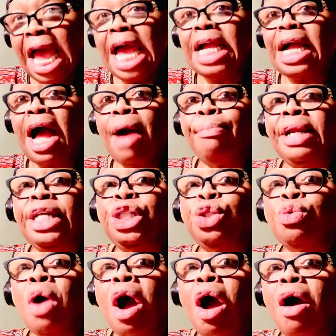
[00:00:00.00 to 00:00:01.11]
God bless
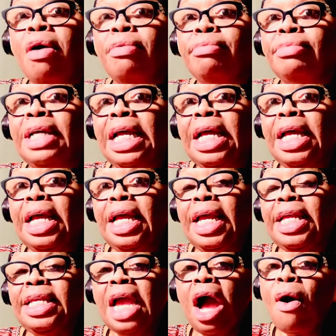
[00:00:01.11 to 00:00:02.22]
you all.
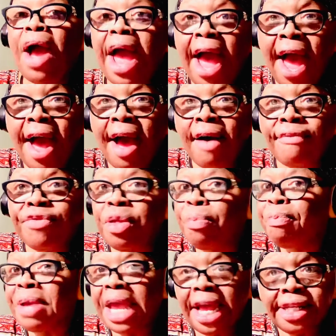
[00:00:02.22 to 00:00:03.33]
And y'all have the
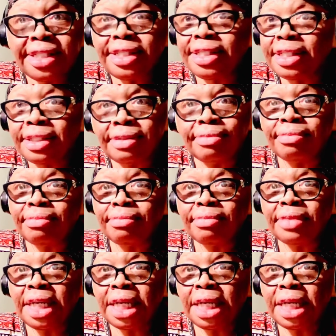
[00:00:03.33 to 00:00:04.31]
best in